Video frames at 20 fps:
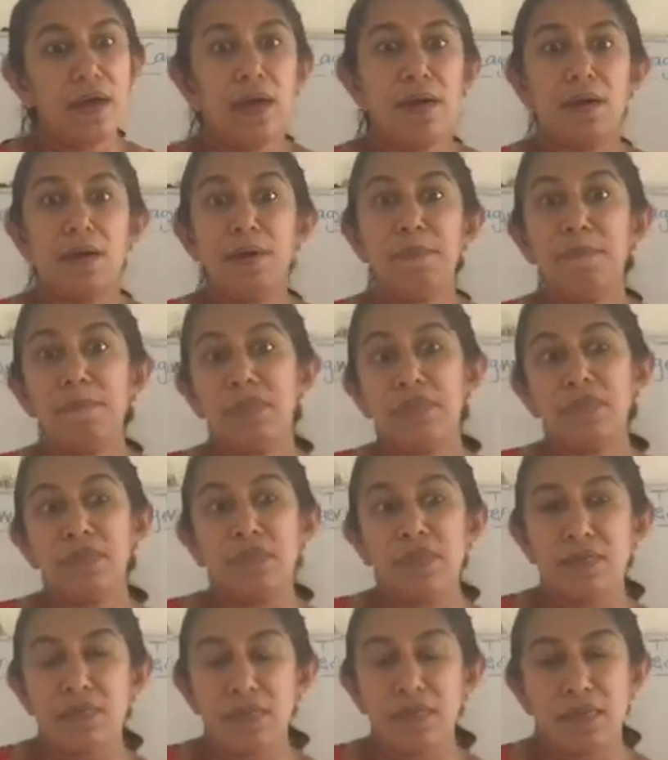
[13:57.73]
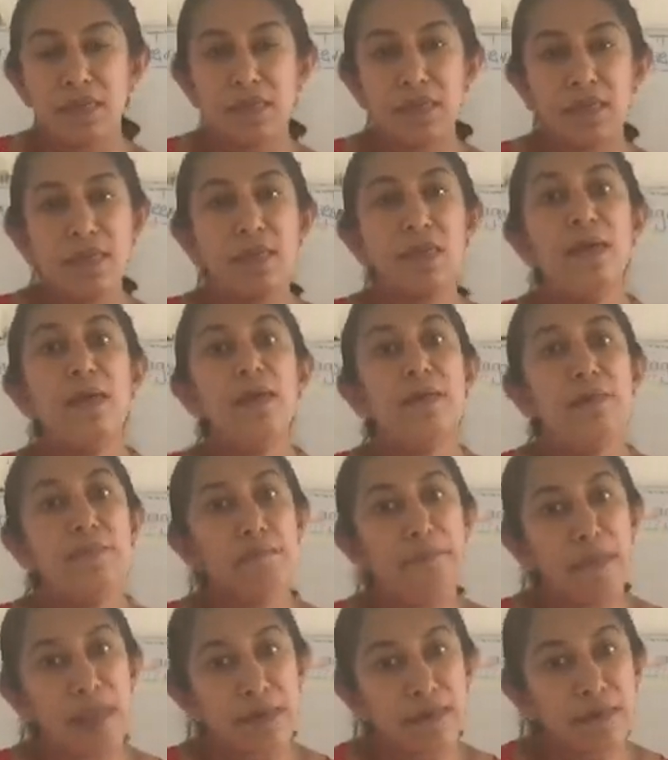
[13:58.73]
representing the
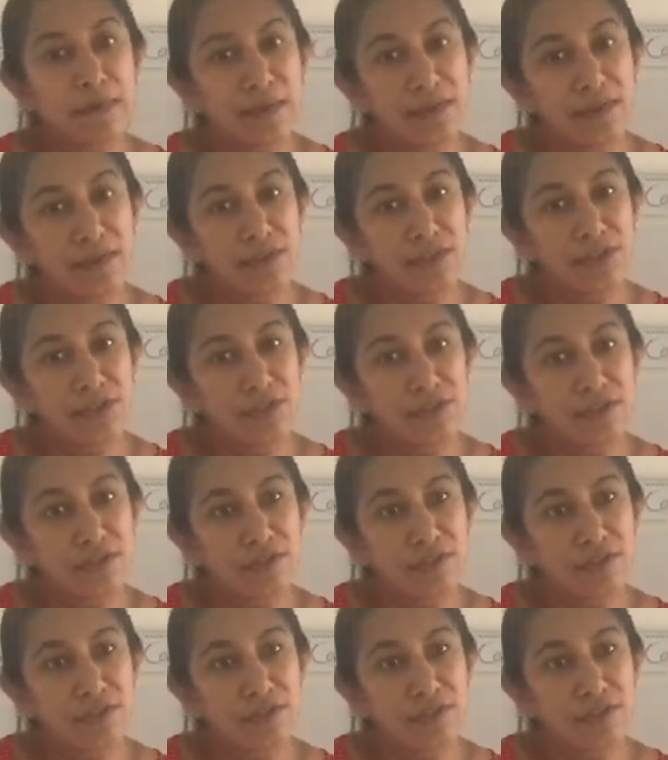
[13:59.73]
black nation.